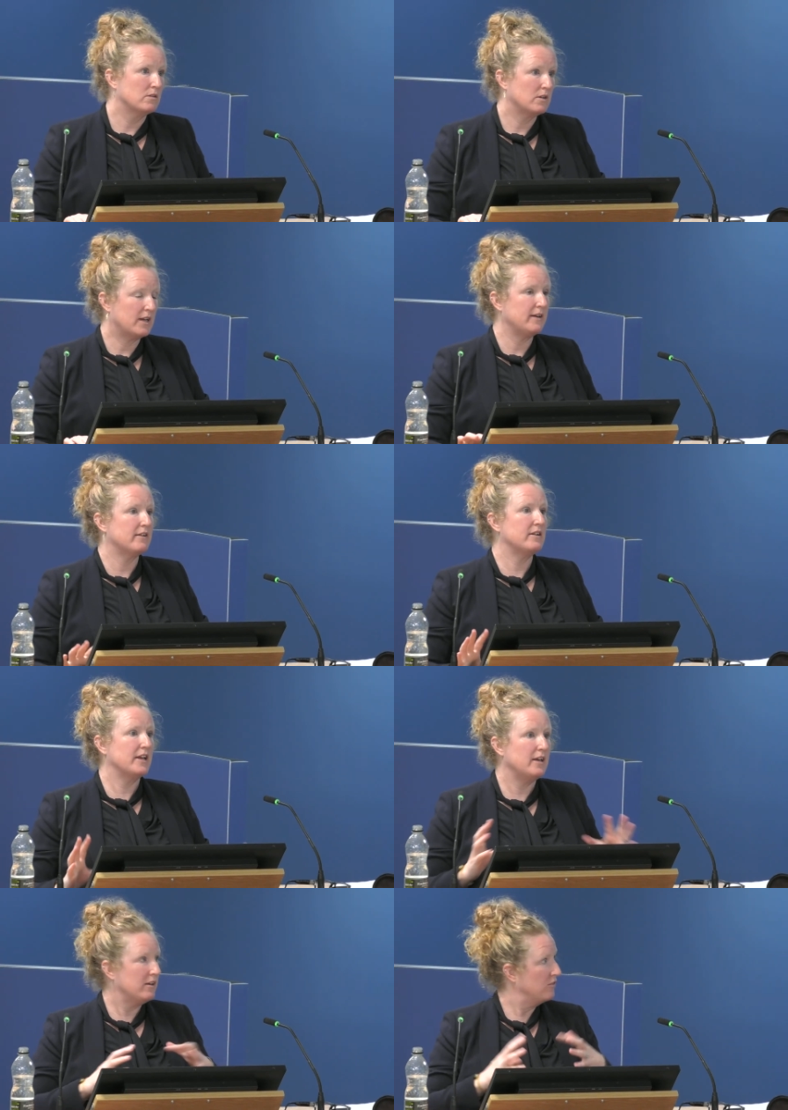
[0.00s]

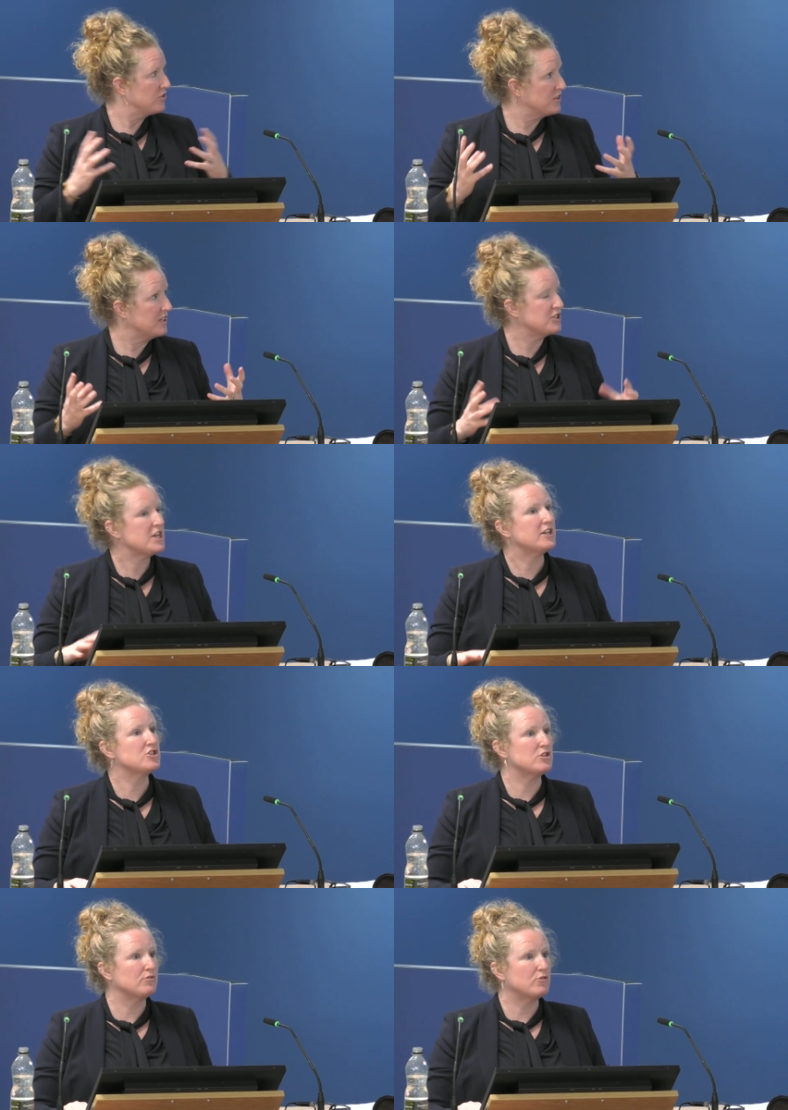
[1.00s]
clearly to the
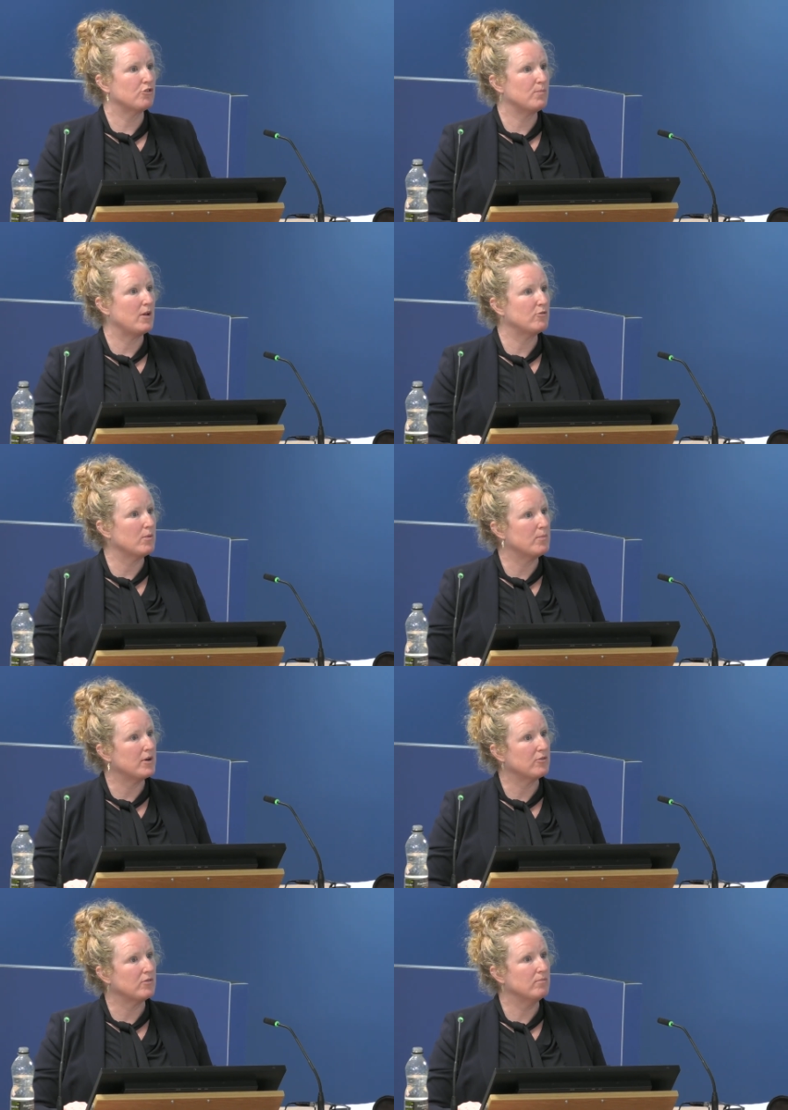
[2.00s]
attention of the responsible
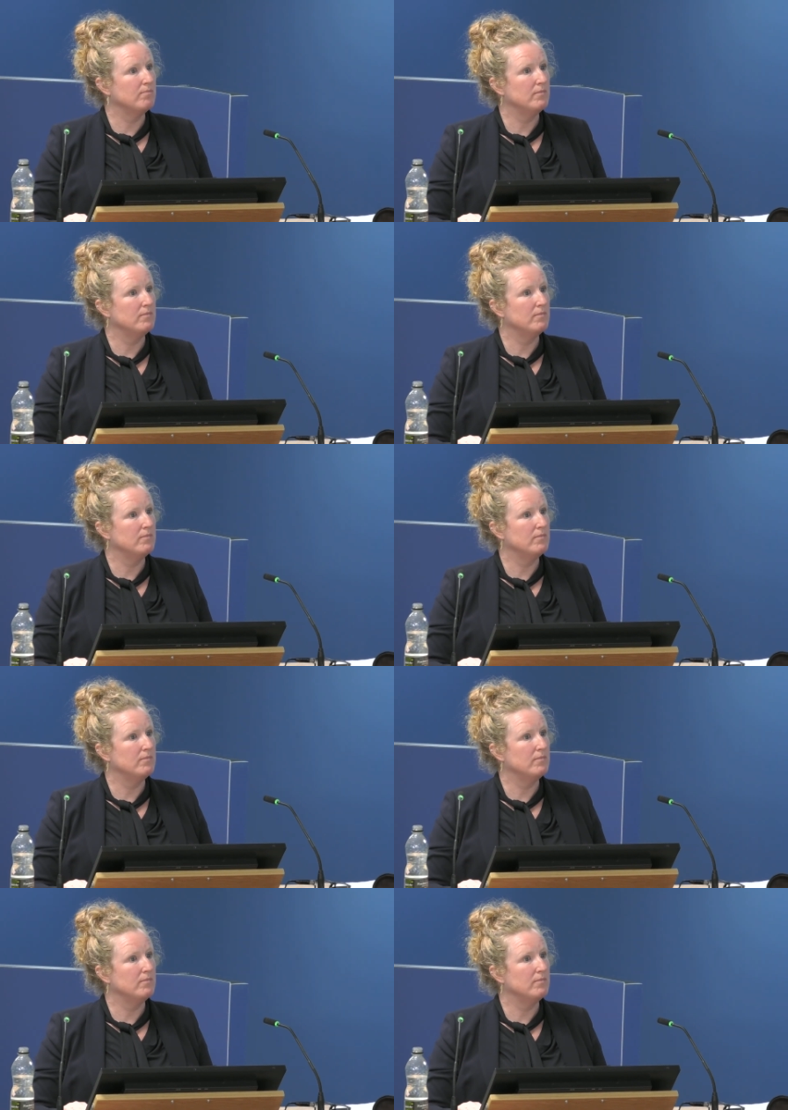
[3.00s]
person.